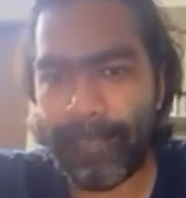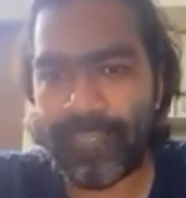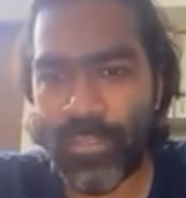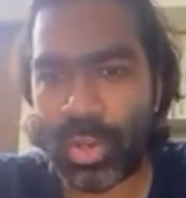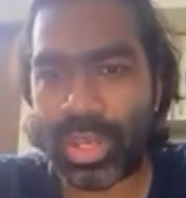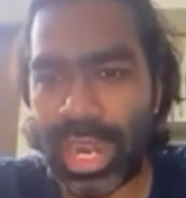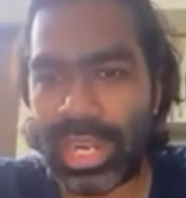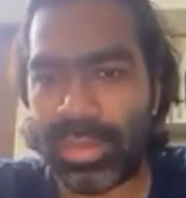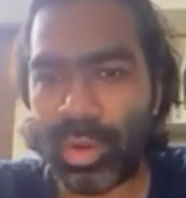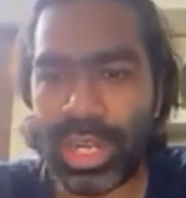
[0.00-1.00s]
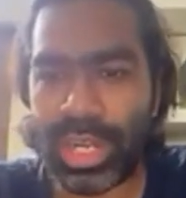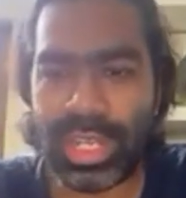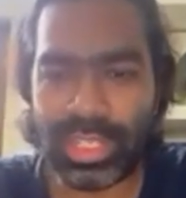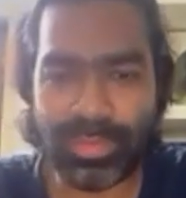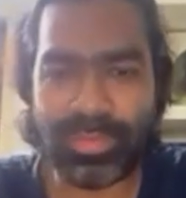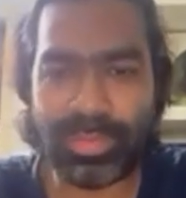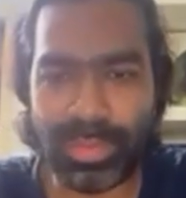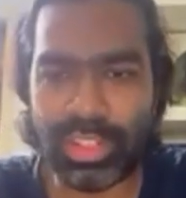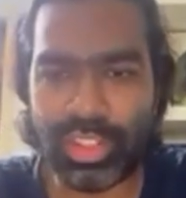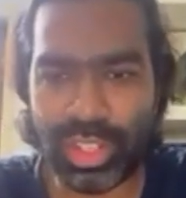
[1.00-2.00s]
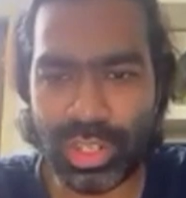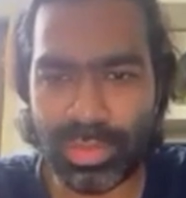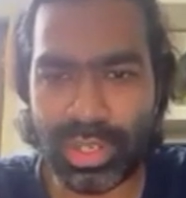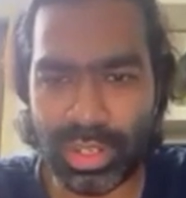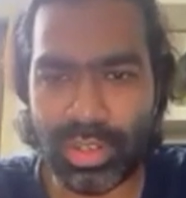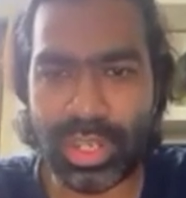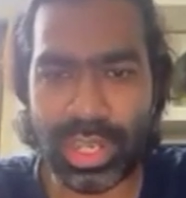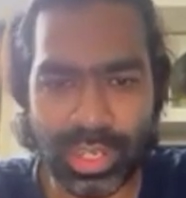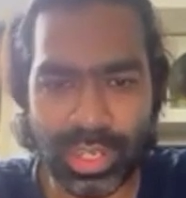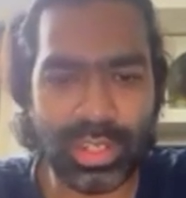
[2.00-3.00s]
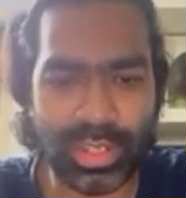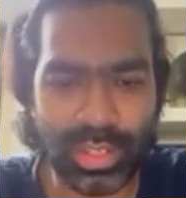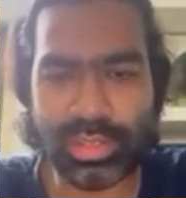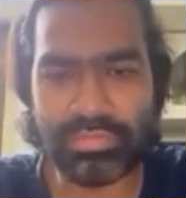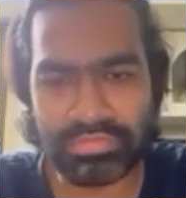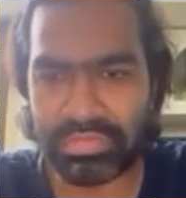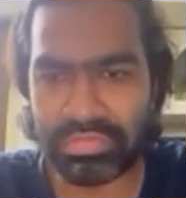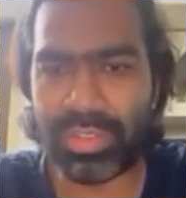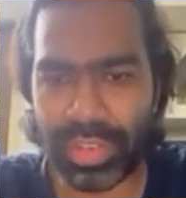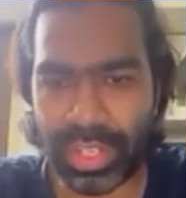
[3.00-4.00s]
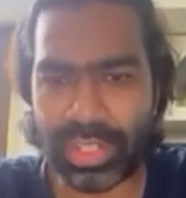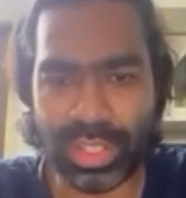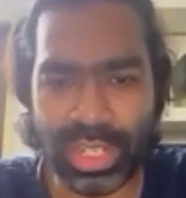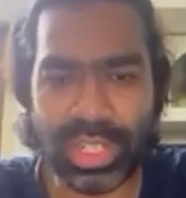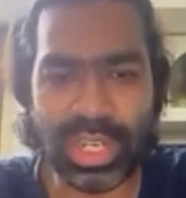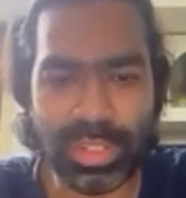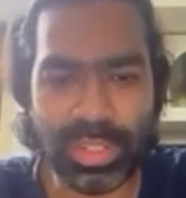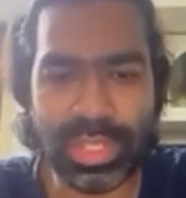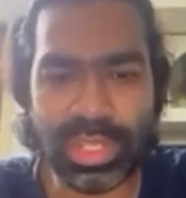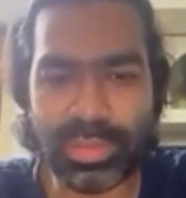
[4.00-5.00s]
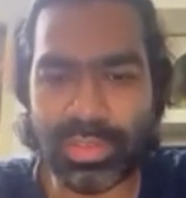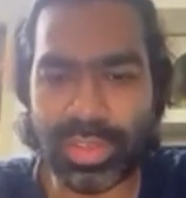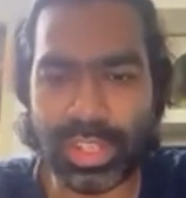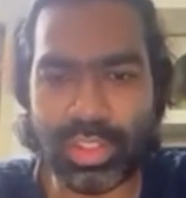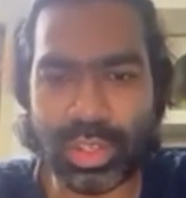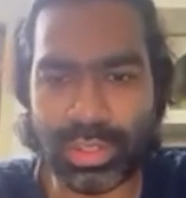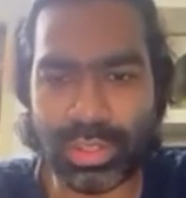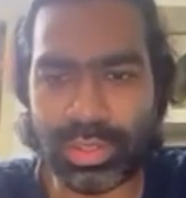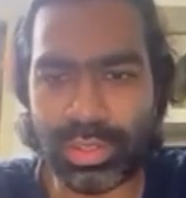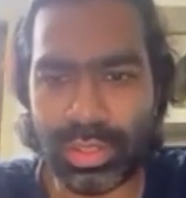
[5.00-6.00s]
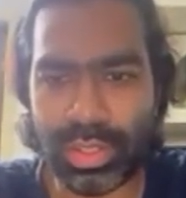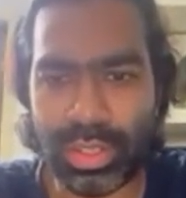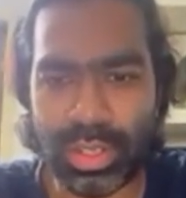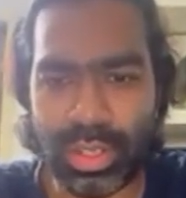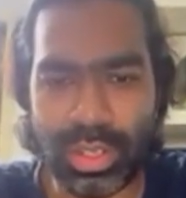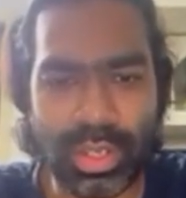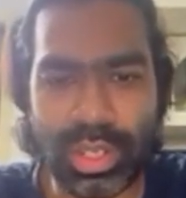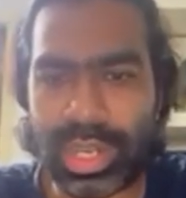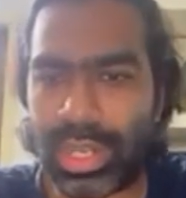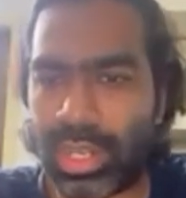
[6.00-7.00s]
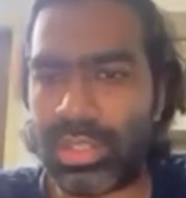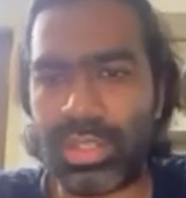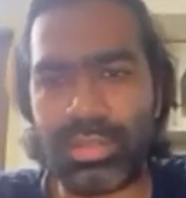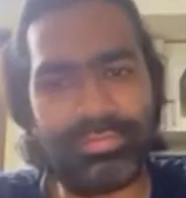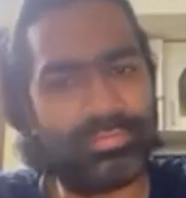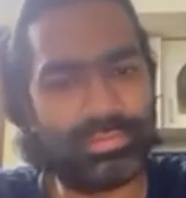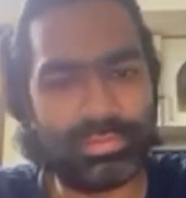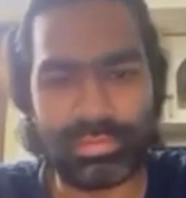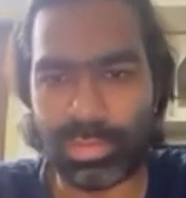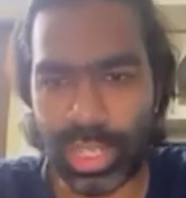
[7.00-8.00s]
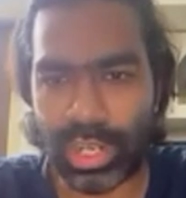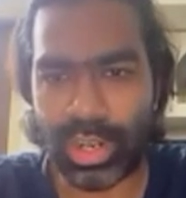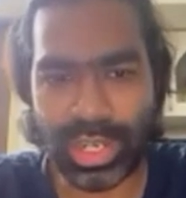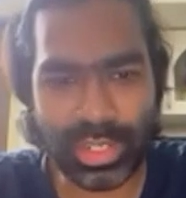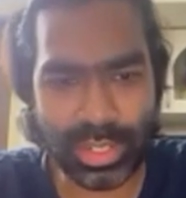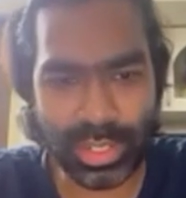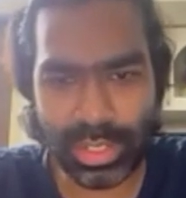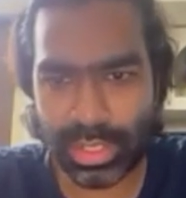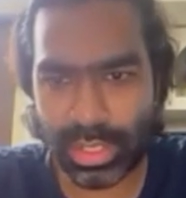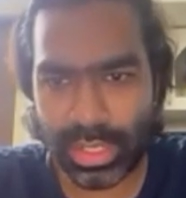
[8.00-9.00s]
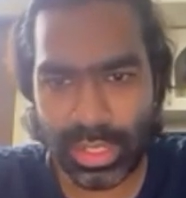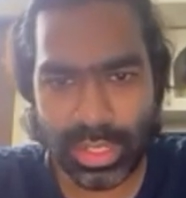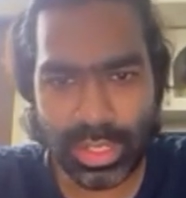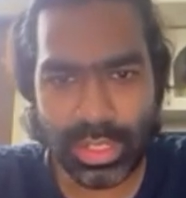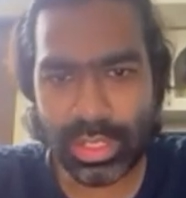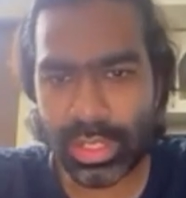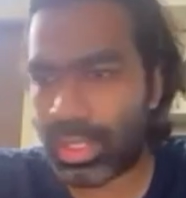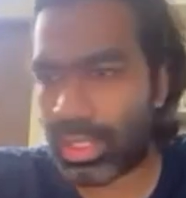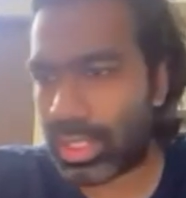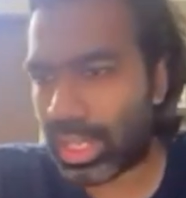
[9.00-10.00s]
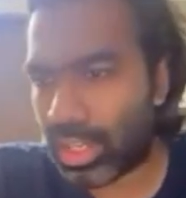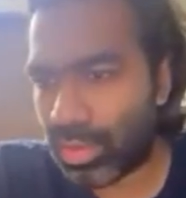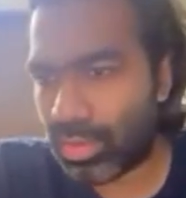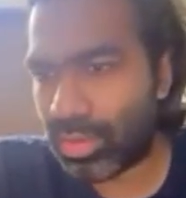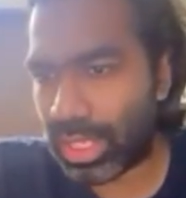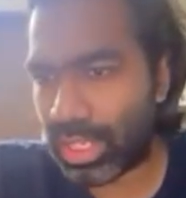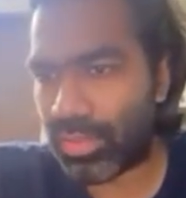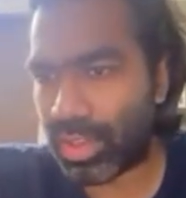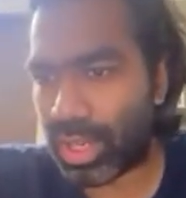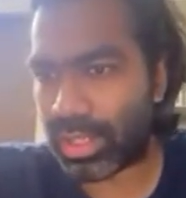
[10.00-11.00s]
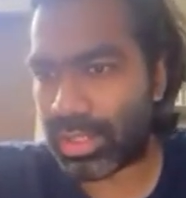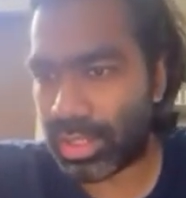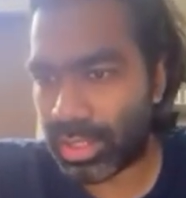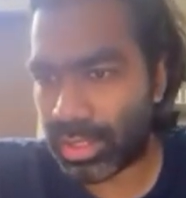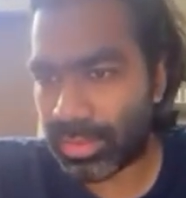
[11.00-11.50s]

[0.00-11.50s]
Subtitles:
Okay, antibody test plus shimmer. Okay, perfect. So then that must be the perfect choice. Right answer. Great. Thank you. Thank you for correcting.